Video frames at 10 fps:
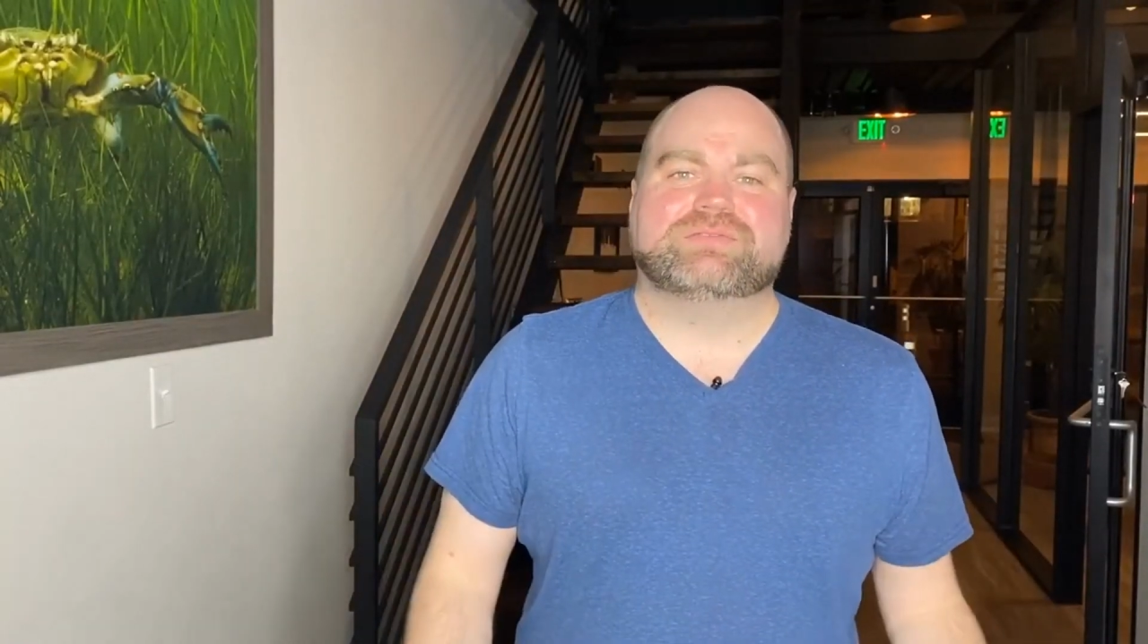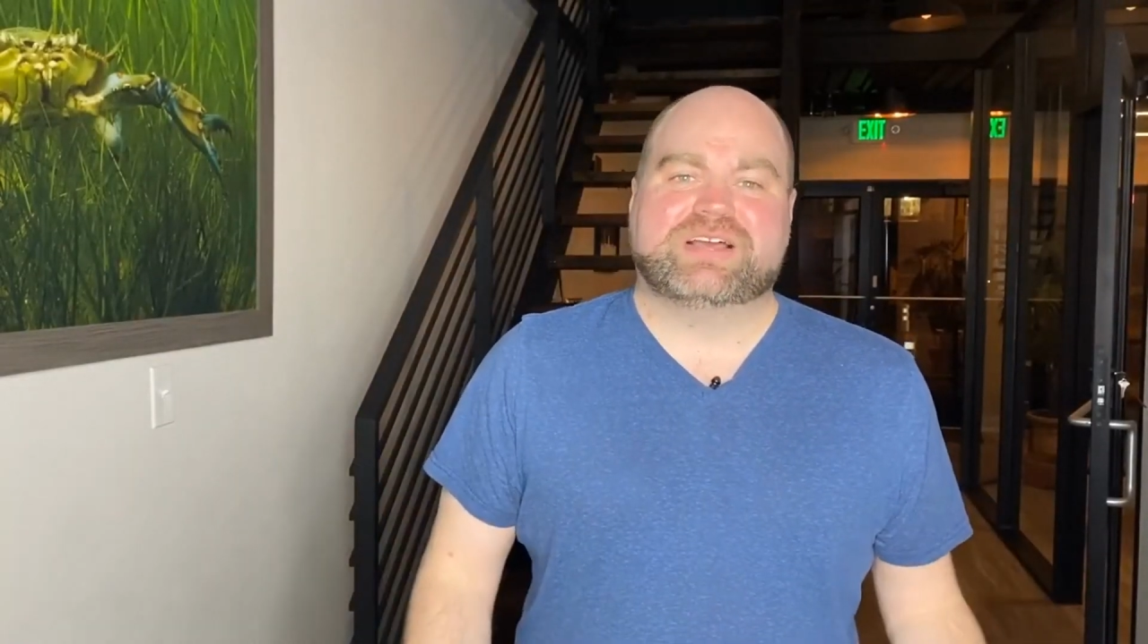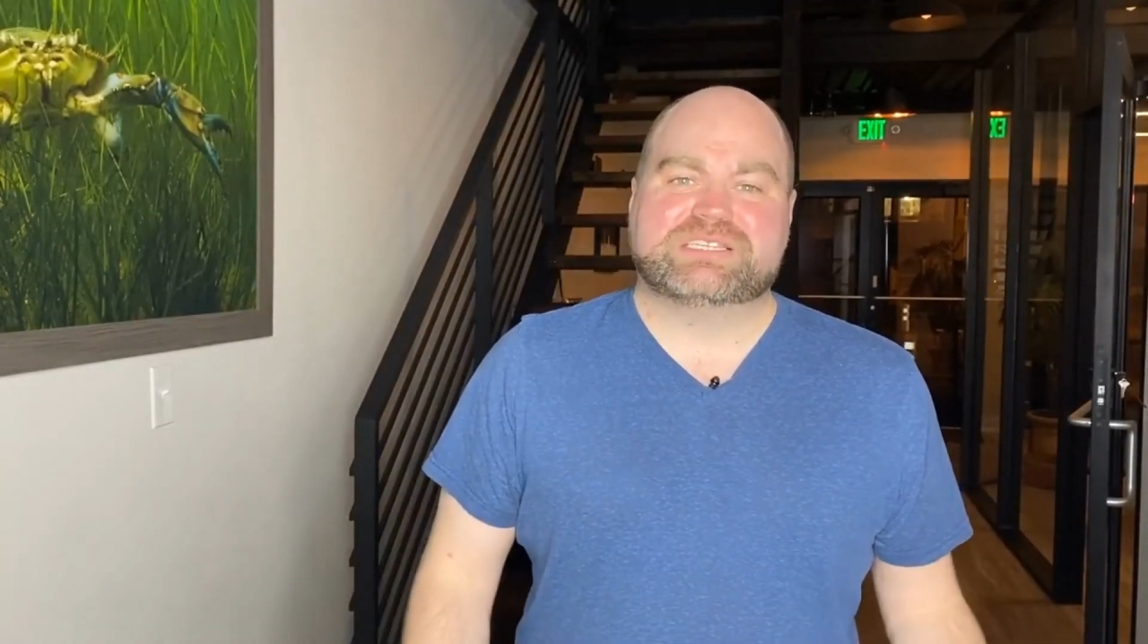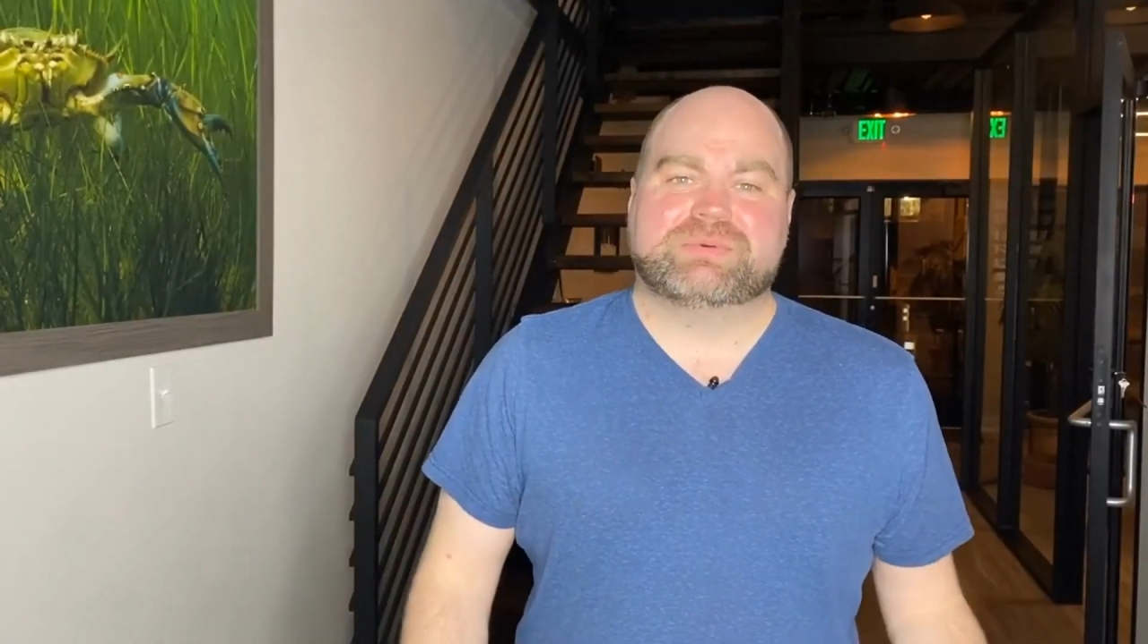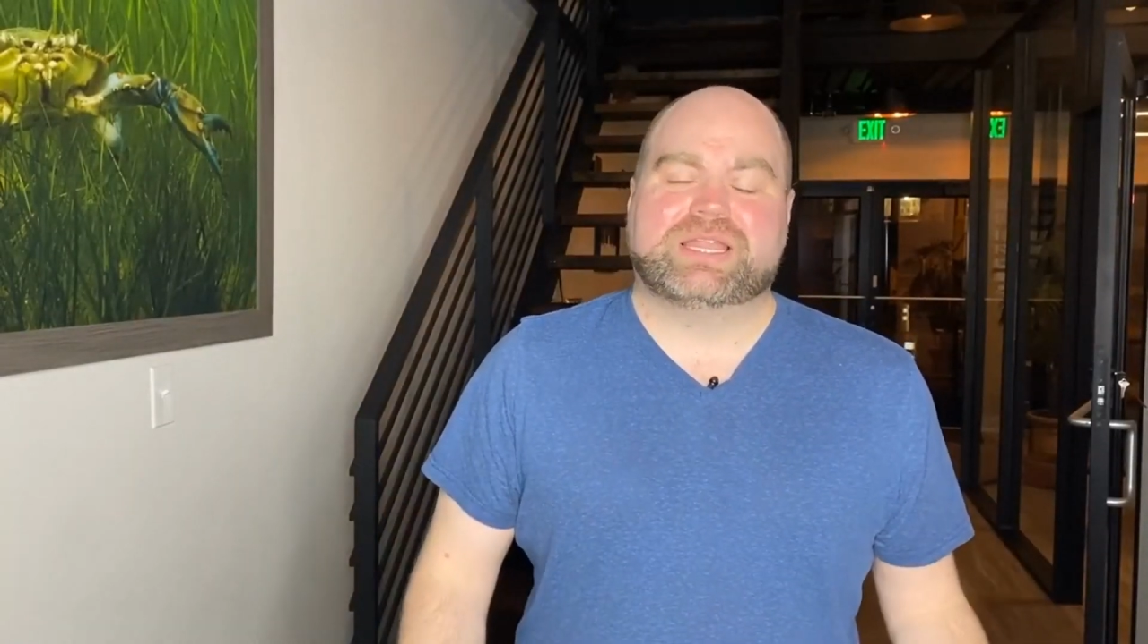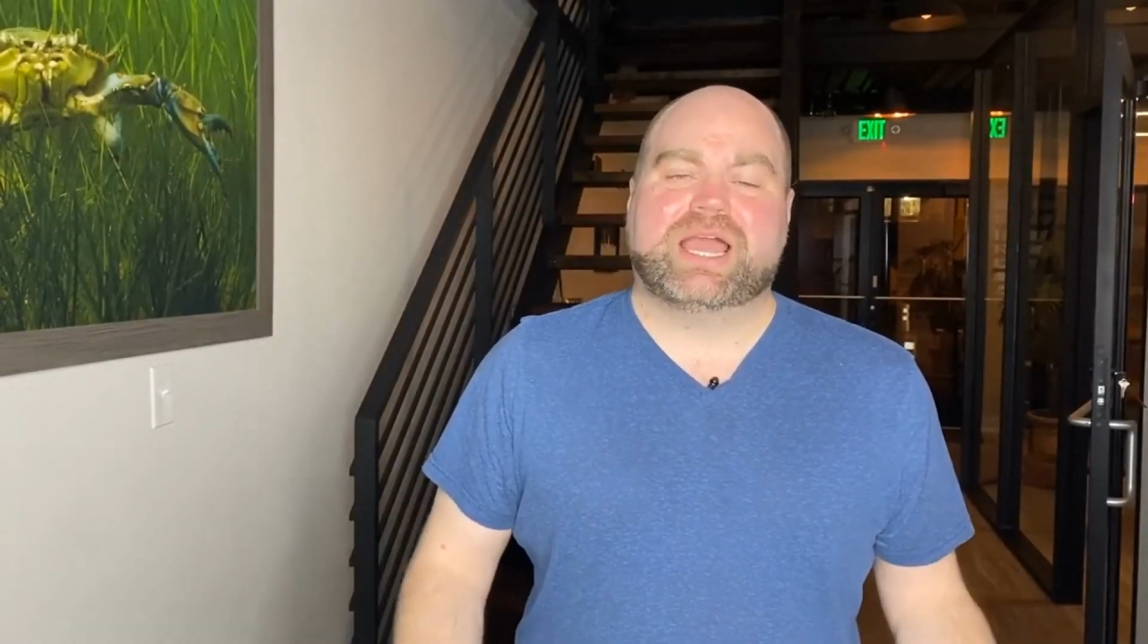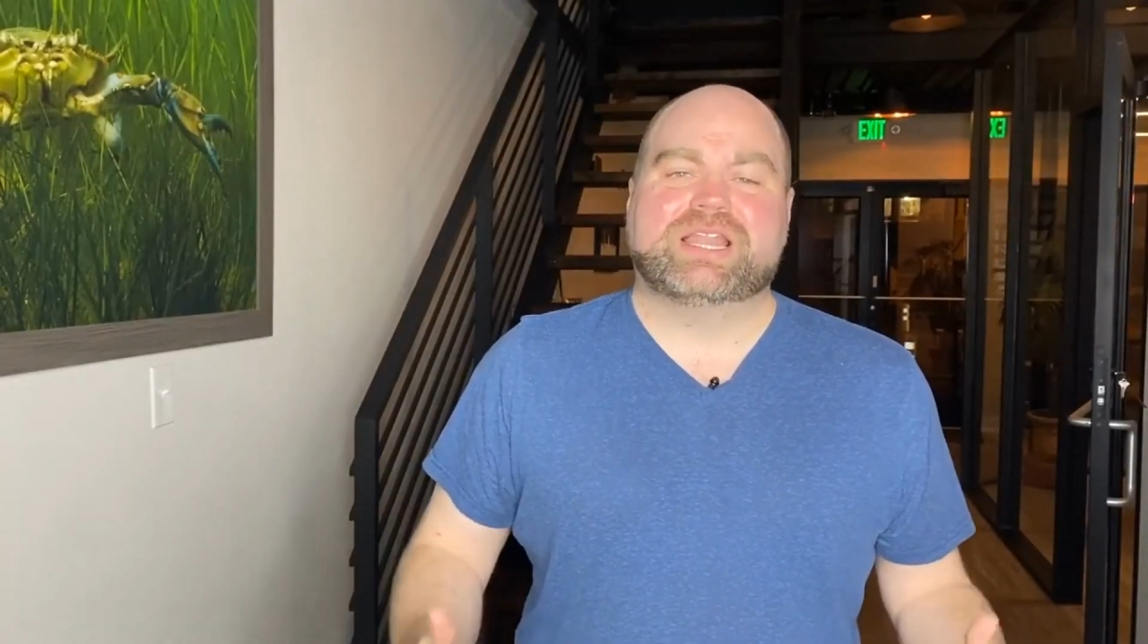investment,